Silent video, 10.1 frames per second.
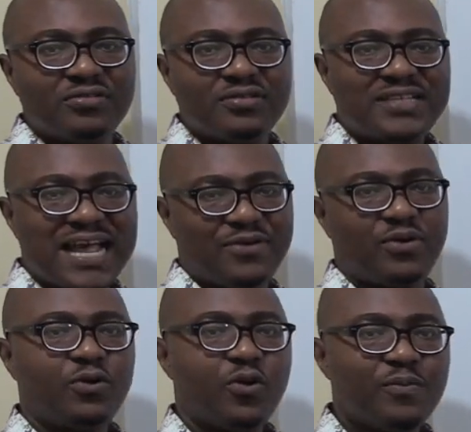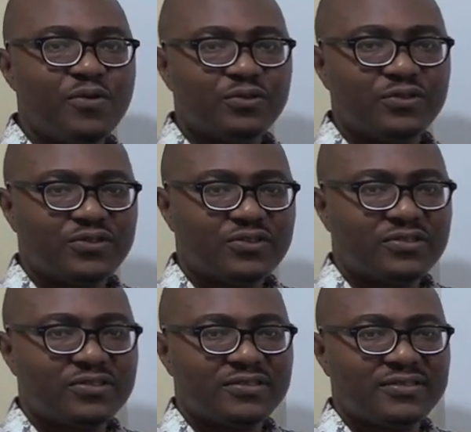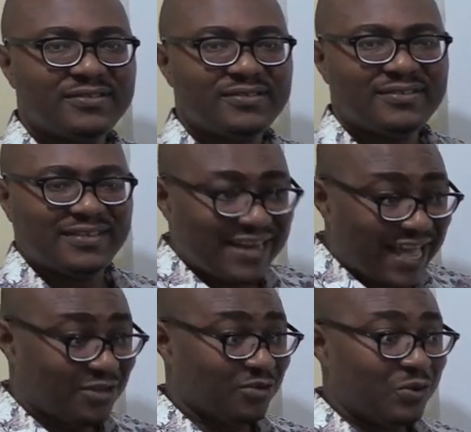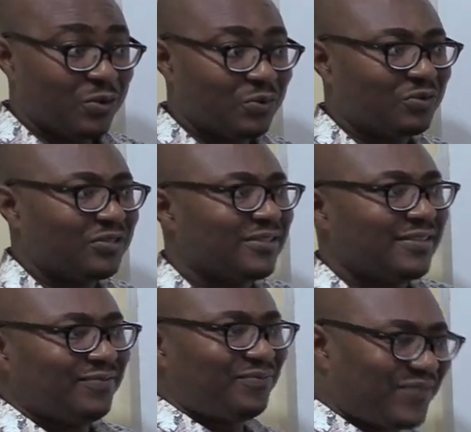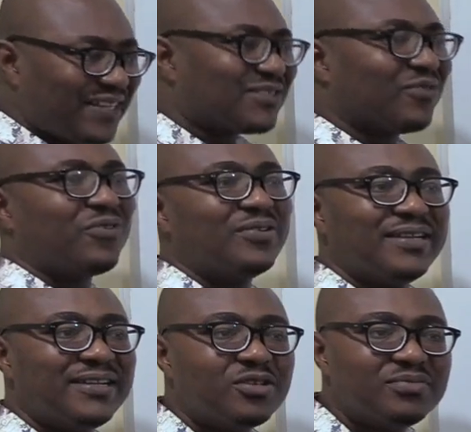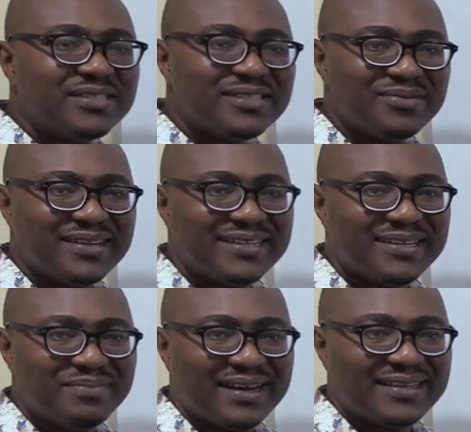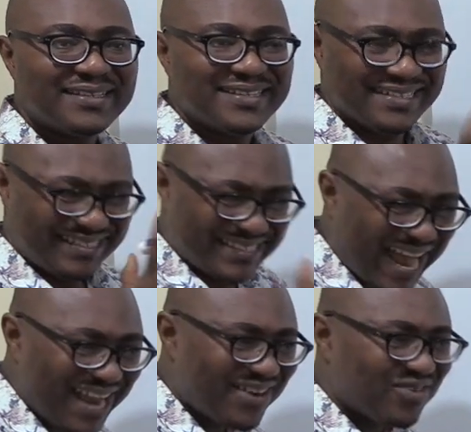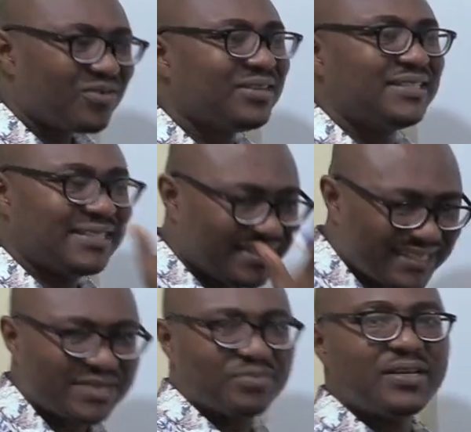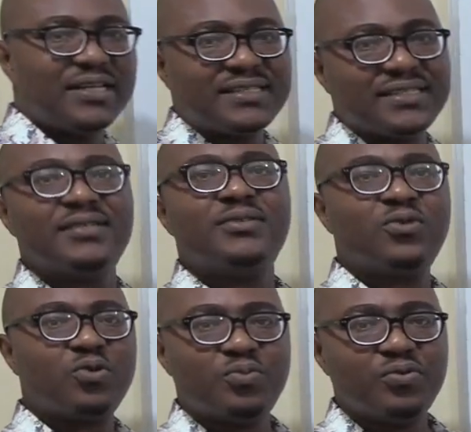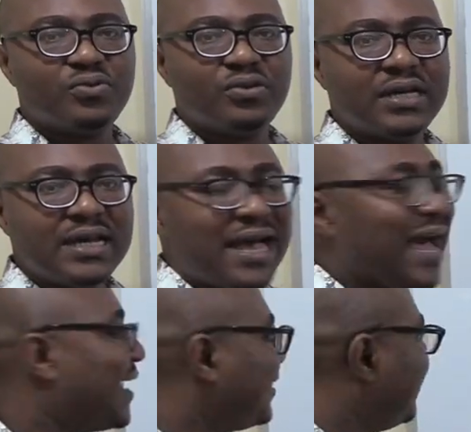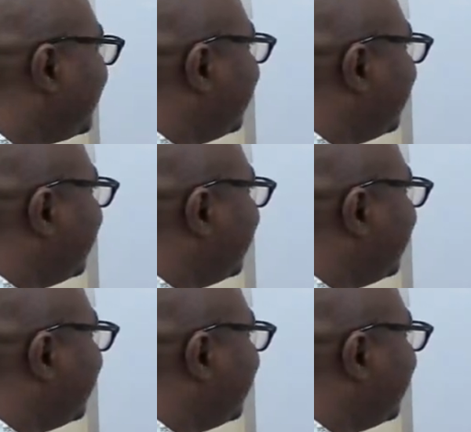thyroid hormones, like you know, first of all, they need to be stimulated by thyroid stimulating hormone. And